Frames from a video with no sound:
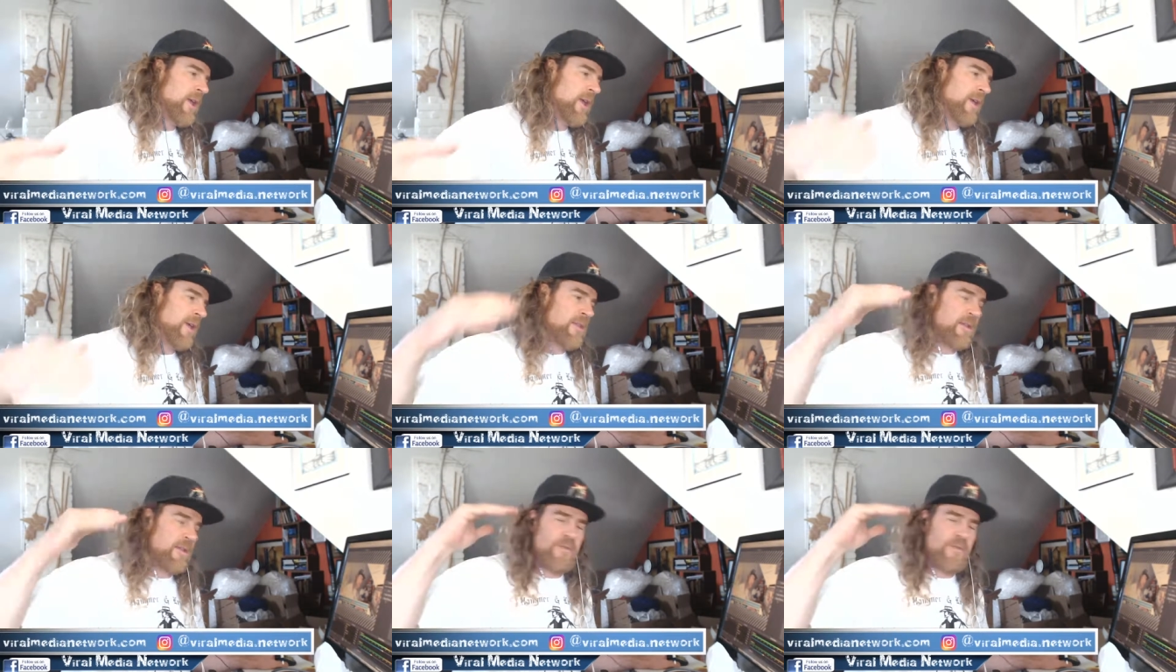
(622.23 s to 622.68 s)
And
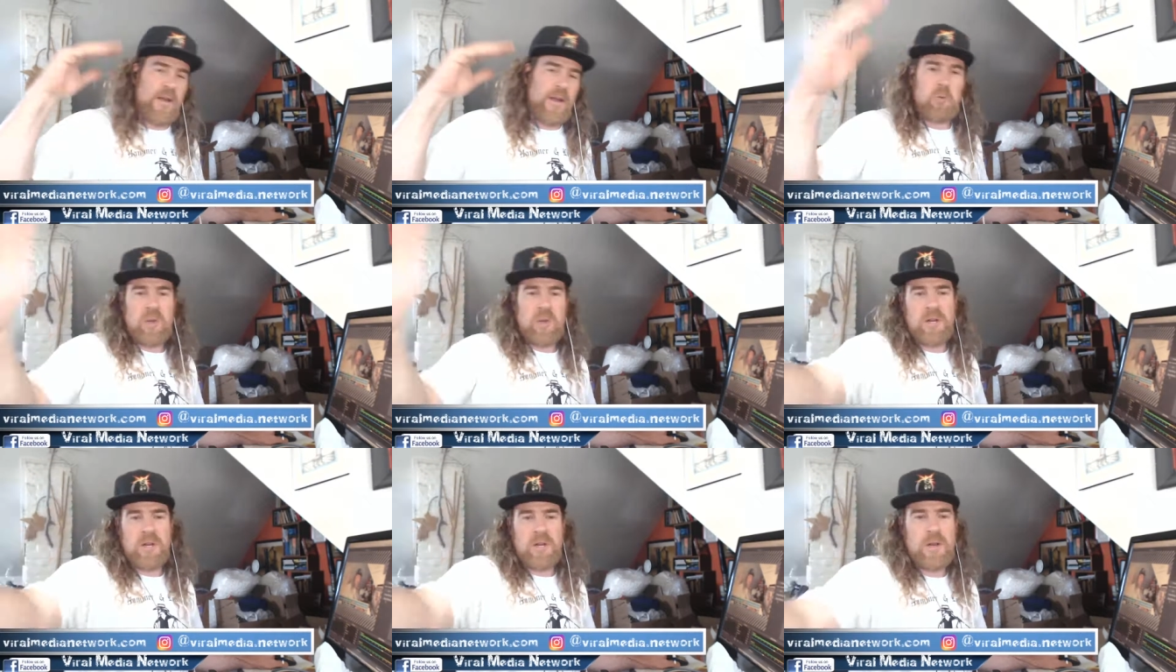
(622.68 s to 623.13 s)
then viral
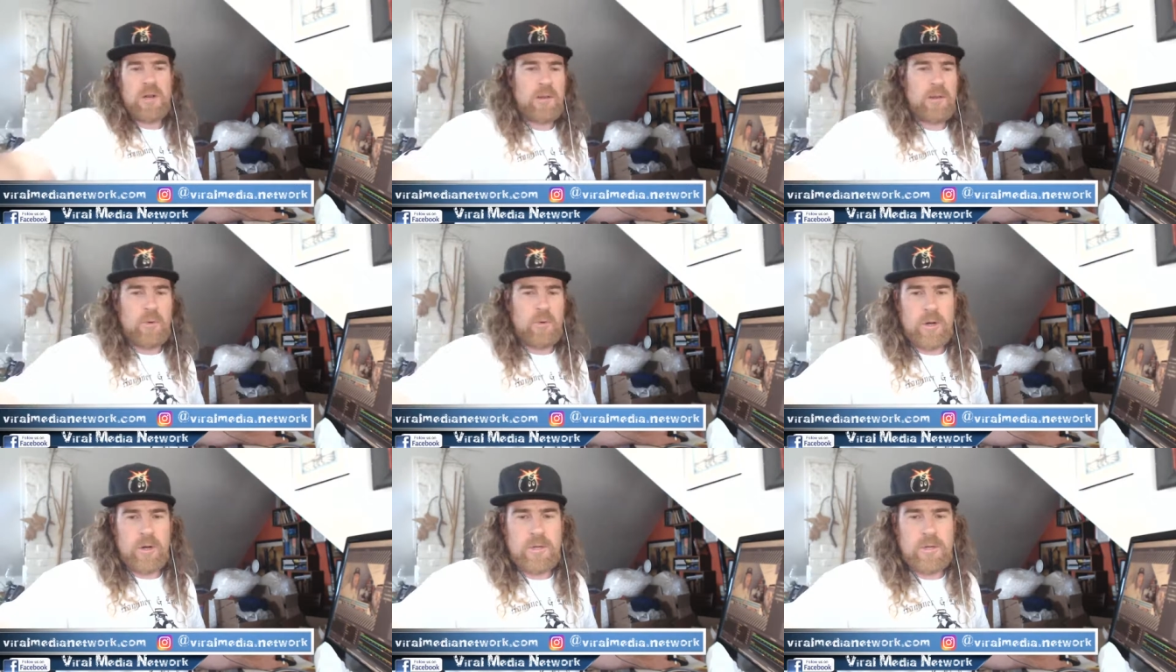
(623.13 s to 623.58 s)
media
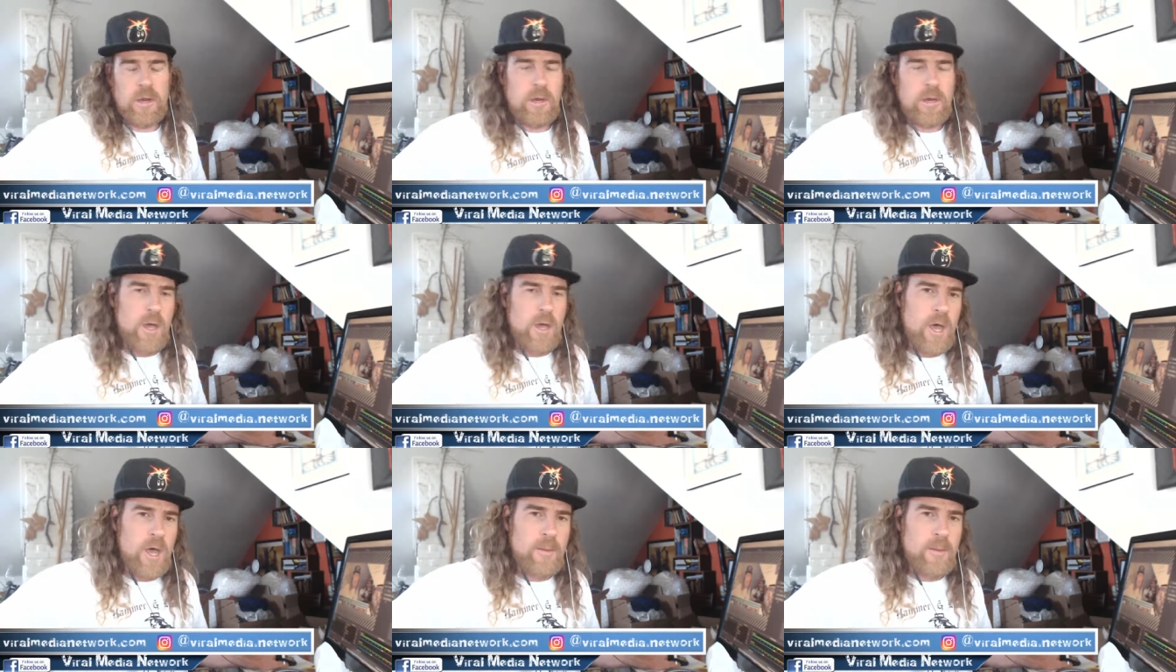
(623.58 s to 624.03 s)
network dot
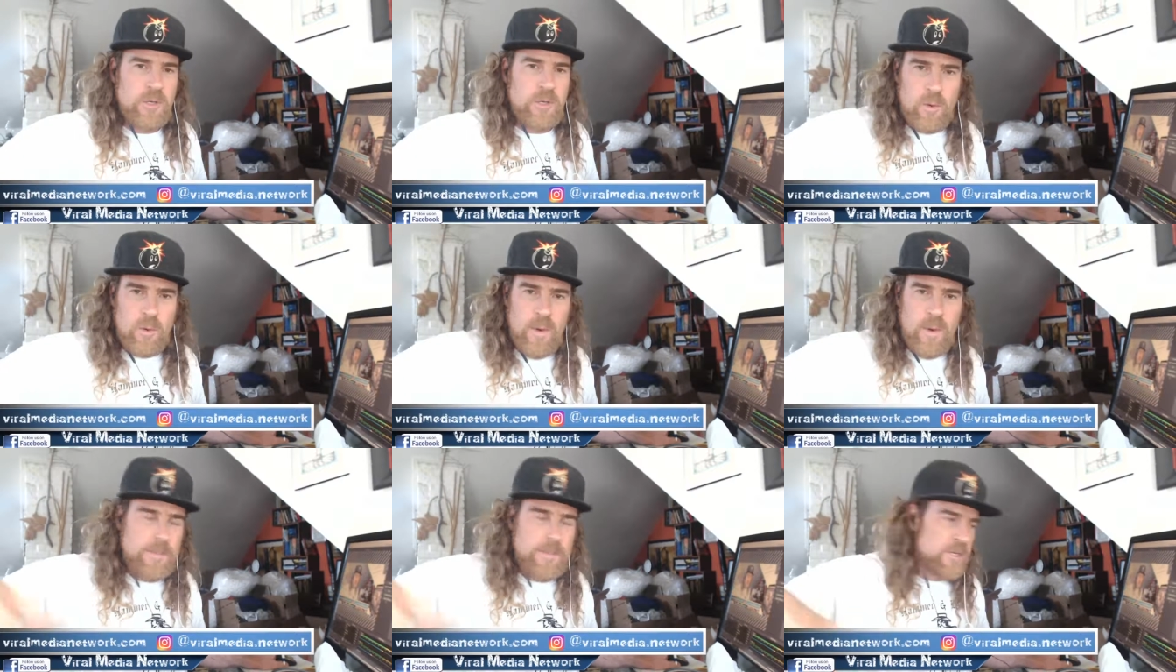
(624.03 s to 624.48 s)
com is our
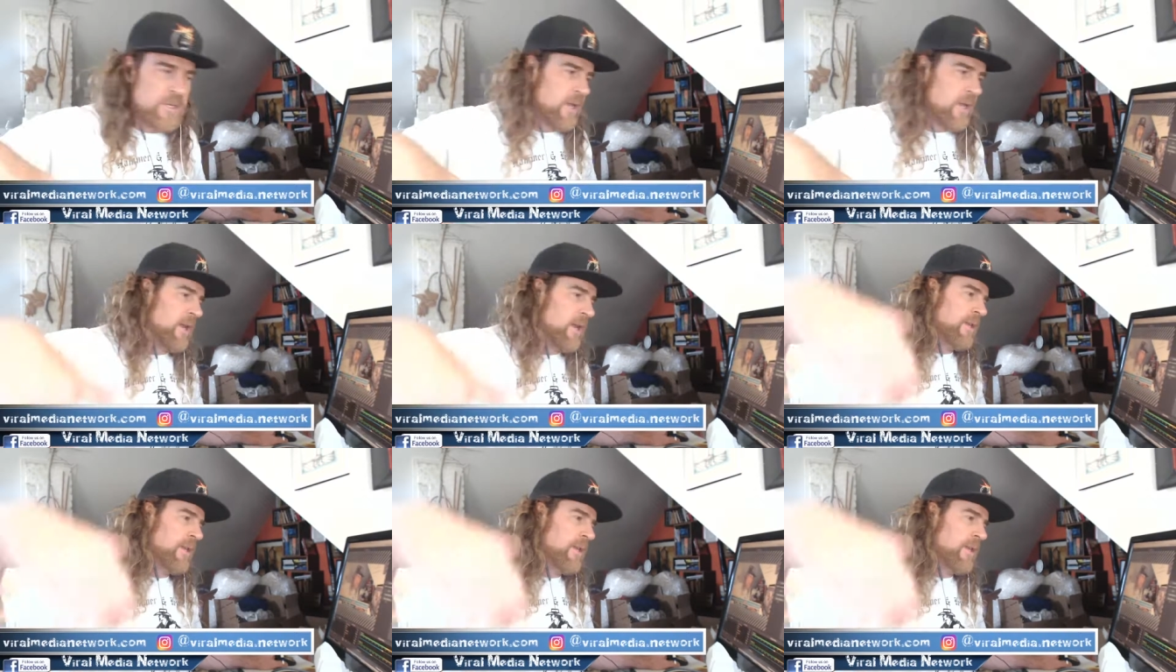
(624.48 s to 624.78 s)
website.